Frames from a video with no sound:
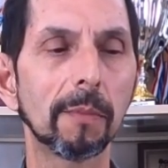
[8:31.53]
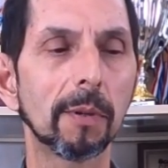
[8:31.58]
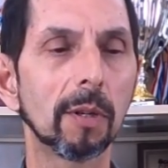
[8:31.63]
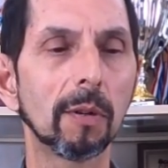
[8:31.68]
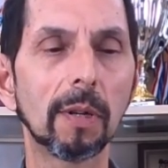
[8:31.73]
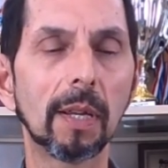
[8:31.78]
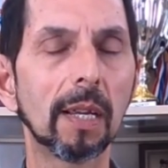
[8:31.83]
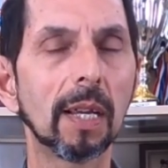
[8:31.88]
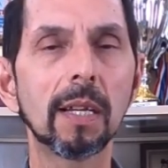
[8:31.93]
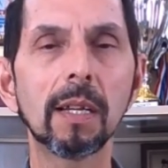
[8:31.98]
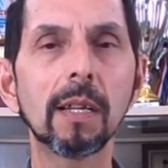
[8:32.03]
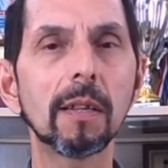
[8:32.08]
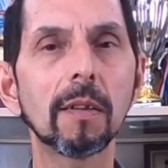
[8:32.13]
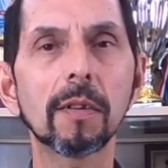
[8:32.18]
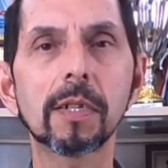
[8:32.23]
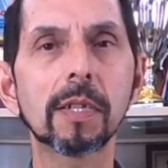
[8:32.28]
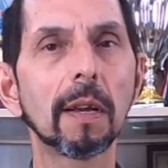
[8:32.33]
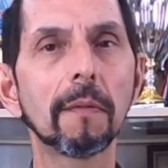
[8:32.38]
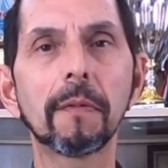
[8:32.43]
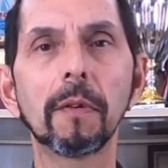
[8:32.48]
You don't any of the
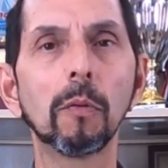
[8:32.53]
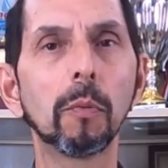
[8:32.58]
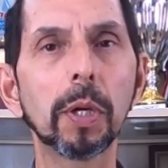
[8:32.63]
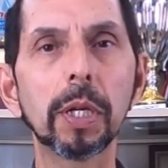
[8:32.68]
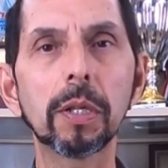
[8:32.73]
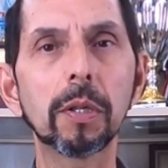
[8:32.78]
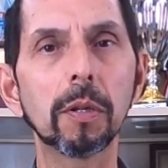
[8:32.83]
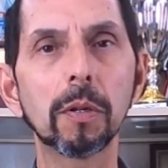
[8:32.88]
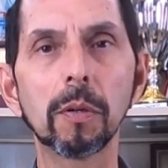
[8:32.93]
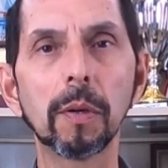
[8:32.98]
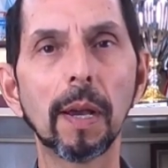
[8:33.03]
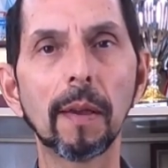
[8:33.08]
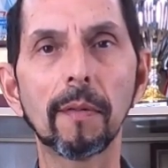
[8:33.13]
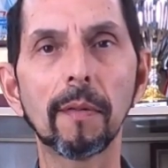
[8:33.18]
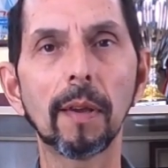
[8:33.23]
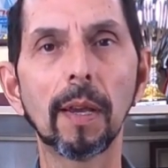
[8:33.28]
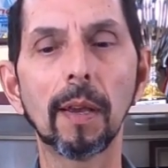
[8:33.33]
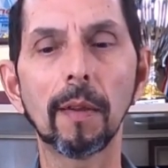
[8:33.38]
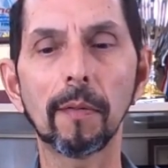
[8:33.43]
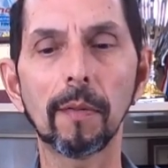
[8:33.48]
stuff that we do as
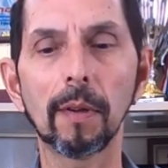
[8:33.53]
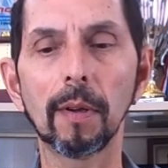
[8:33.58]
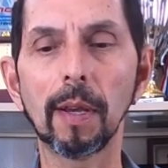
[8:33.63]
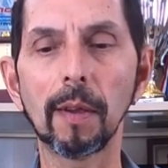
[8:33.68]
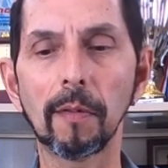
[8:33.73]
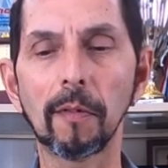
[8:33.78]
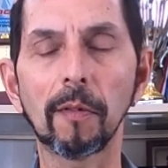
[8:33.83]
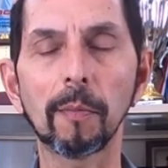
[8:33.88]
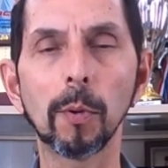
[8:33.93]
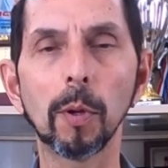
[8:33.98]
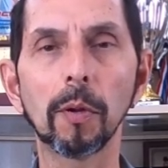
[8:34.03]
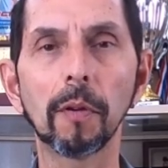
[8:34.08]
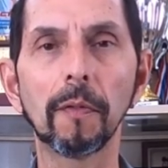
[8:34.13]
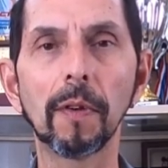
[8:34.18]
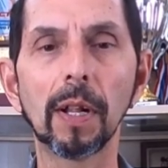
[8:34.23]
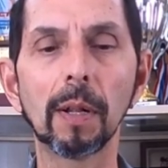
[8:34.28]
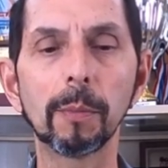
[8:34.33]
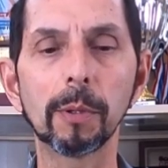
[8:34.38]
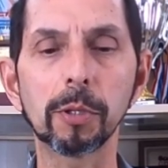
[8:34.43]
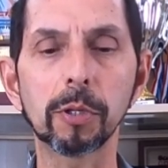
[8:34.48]
a small
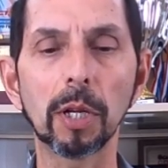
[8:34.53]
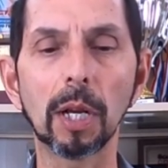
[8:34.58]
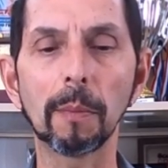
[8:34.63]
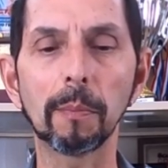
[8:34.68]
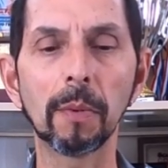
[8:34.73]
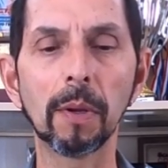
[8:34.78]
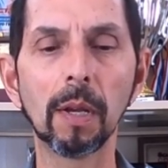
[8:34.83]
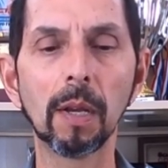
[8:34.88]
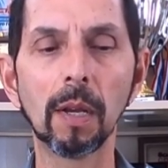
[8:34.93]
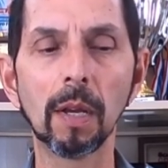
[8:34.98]
development shop.